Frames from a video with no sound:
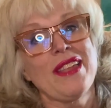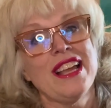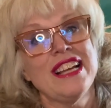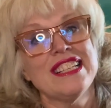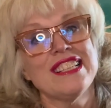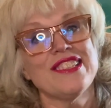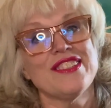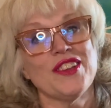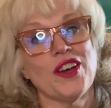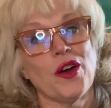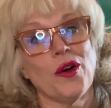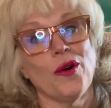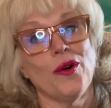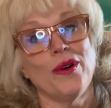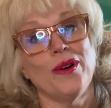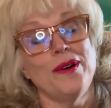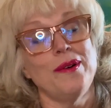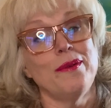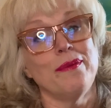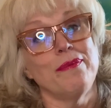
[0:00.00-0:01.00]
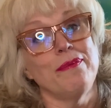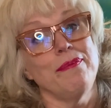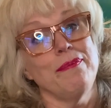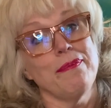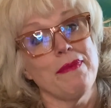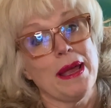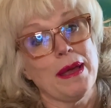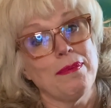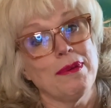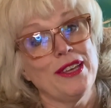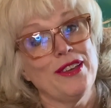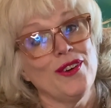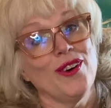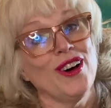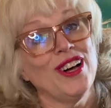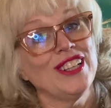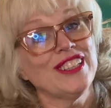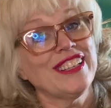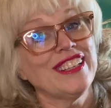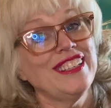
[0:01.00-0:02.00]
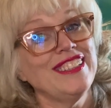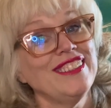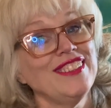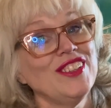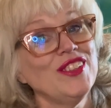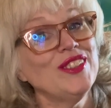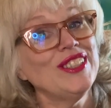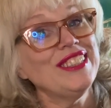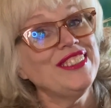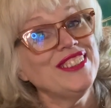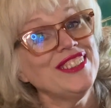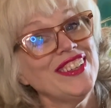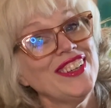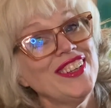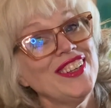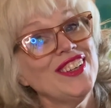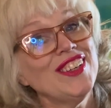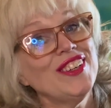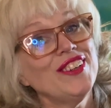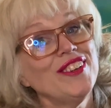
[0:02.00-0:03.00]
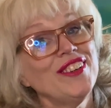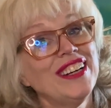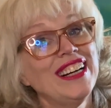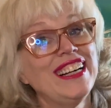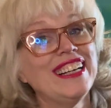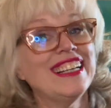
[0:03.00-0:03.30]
So maybe you all can do it too.